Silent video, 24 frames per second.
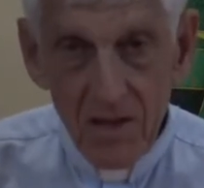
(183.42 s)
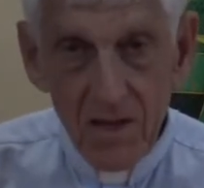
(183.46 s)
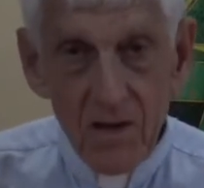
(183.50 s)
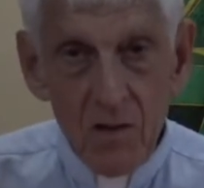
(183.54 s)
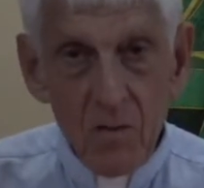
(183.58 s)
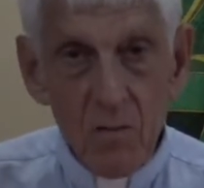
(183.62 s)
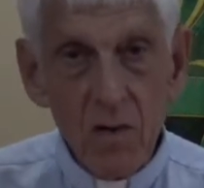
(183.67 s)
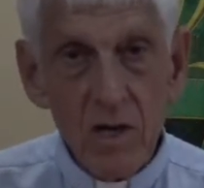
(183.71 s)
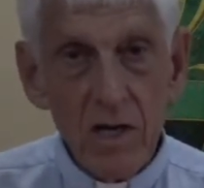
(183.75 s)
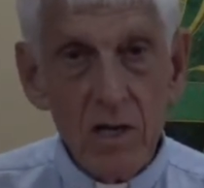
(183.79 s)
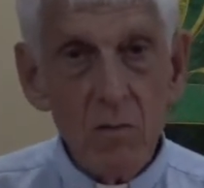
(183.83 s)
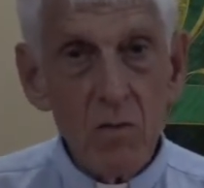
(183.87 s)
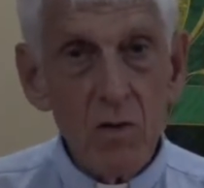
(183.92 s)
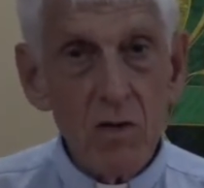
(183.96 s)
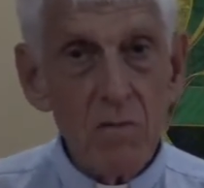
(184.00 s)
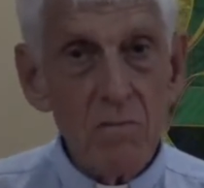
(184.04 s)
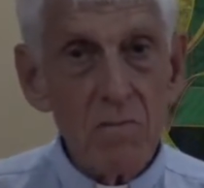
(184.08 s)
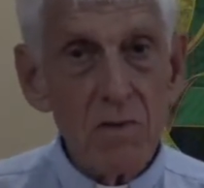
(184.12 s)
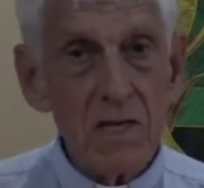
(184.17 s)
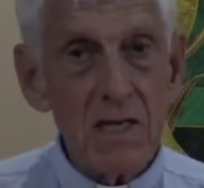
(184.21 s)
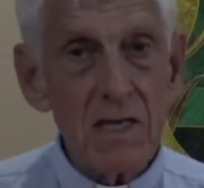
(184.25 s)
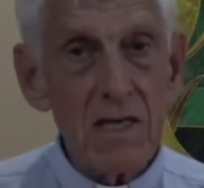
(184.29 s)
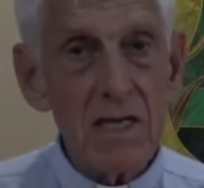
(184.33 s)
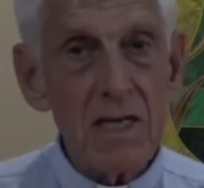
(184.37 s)
we will
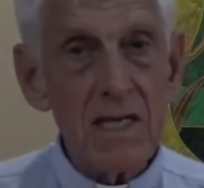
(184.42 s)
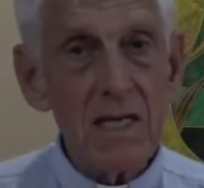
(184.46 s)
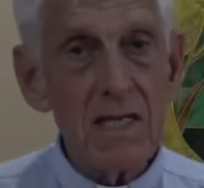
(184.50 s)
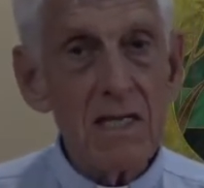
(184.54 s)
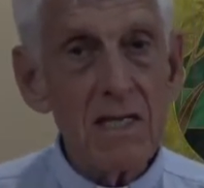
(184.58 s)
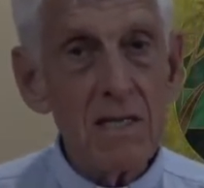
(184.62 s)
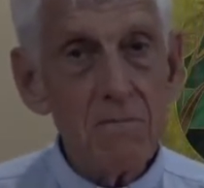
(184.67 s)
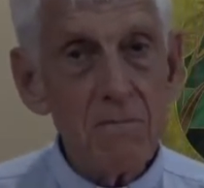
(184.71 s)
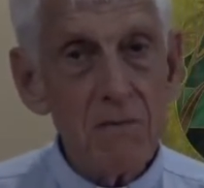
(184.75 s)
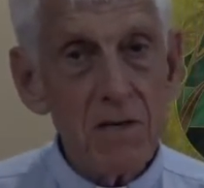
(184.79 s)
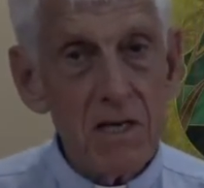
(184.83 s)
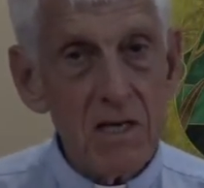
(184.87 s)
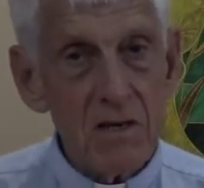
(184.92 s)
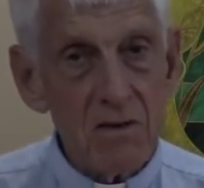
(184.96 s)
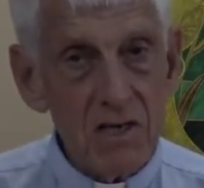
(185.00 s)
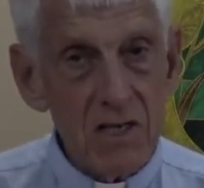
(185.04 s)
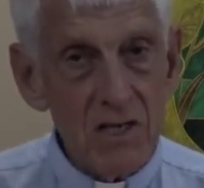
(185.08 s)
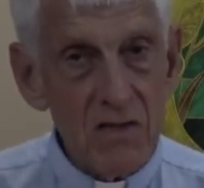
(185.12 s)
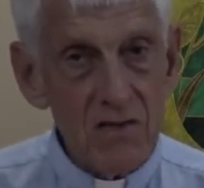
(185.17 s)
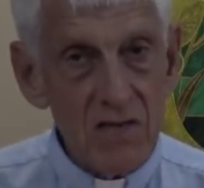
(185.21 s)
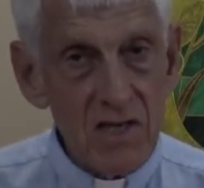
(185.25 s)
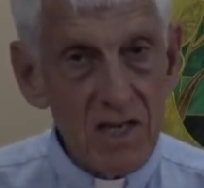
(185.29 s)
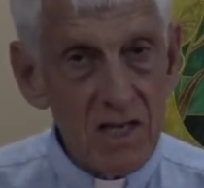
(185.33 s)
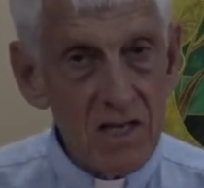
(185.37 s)
be in the Parish
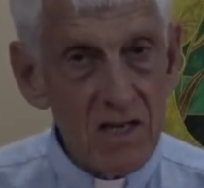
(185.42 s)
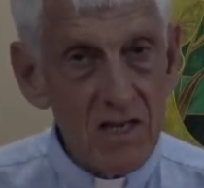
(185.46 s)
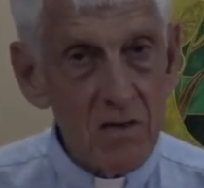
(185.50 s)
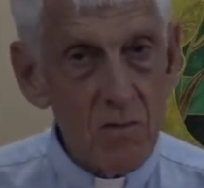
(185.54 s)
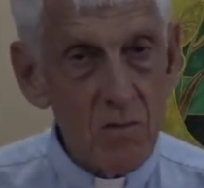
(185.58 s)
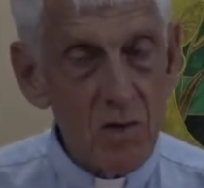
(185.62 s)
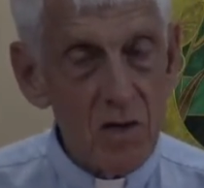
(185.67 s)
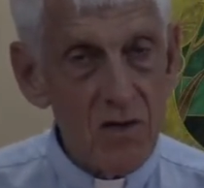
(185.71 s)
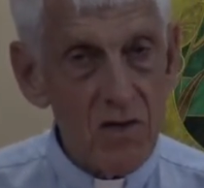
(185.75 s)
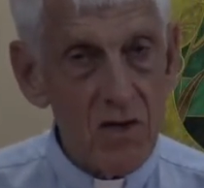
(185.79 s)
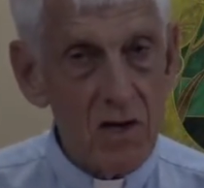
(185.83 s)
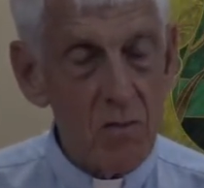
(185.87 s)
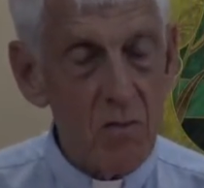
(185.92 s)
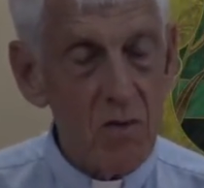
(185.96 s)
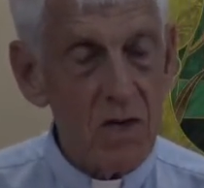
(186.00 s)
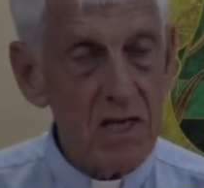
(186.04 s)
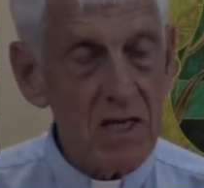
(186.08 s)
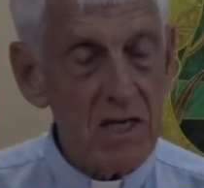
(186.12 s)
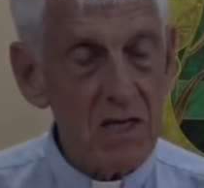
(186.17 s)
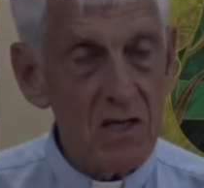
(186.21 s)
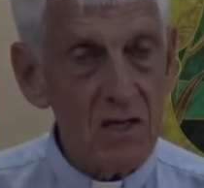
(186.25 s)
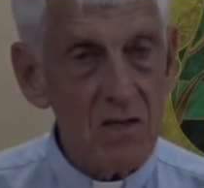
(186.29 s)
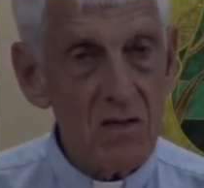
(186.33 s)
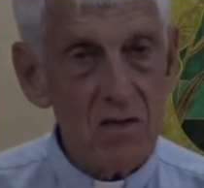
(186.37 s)
Center with our
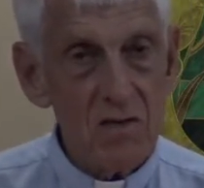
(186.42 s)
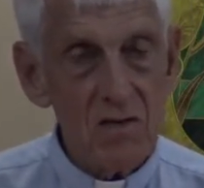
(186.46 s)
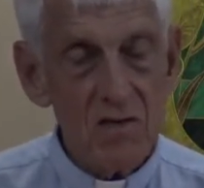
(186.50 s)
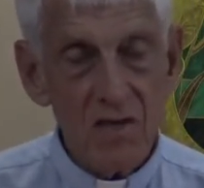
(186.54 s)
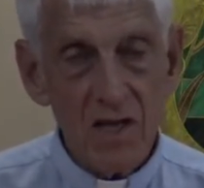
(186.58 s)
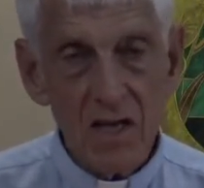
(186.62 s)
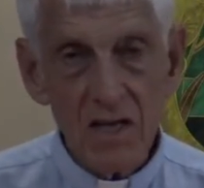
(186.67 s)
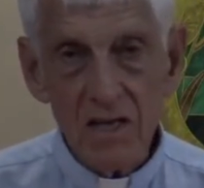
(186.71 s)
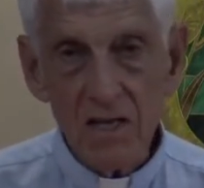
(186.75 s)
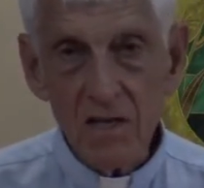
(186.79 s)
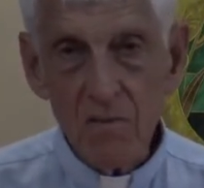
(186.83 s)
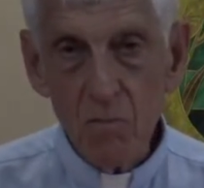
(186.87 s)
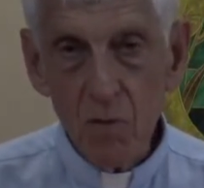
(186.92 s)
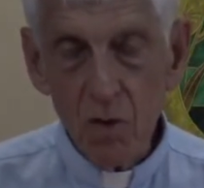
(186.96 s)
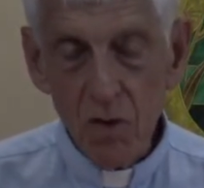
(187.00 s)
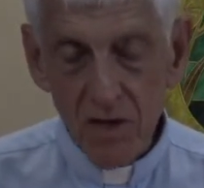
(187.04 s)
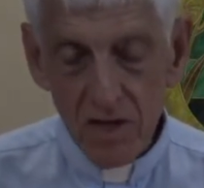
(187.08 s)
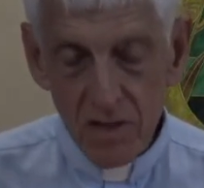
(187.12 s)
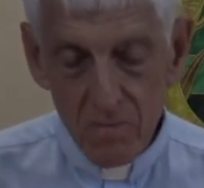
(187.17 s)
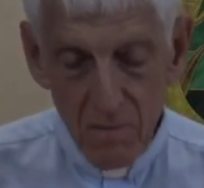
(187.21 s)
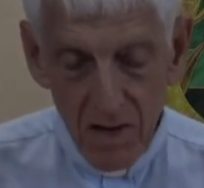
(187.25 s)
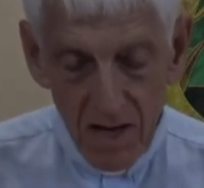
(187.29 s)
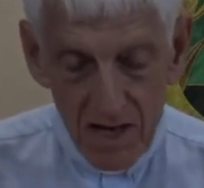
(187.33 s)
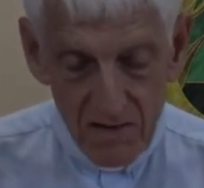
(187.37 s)
regular Sunday
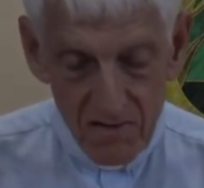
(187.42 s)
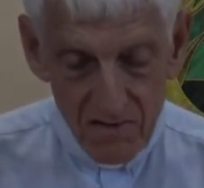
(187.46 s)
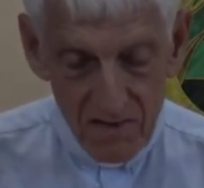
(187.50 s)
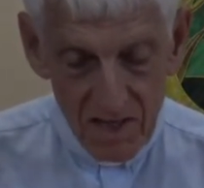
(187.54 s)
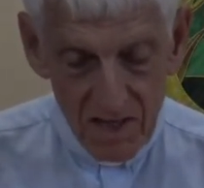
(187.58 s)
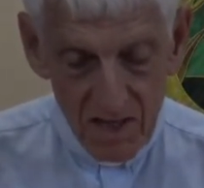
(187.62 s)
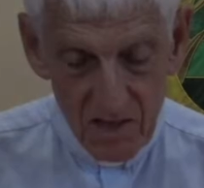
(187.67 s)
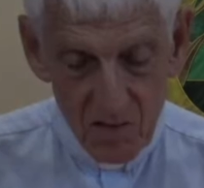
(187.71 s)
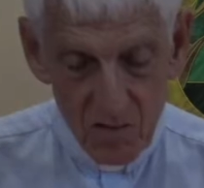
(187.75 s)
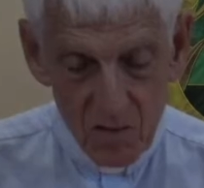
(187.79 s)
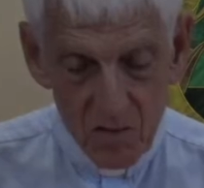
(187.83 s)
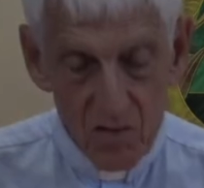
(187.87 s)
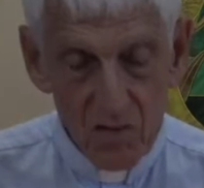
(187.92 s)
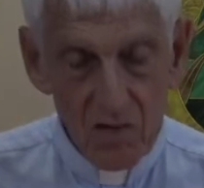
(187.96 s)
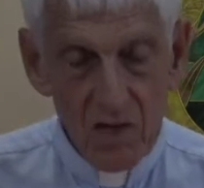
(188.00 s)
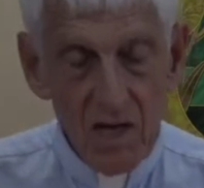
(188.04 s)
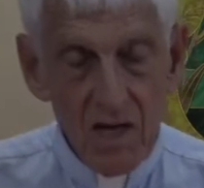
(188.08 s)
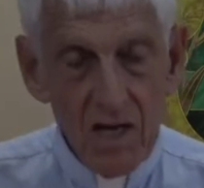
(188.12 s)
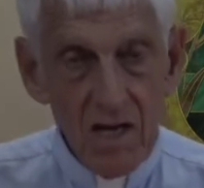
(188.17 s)
morning Mass schedule,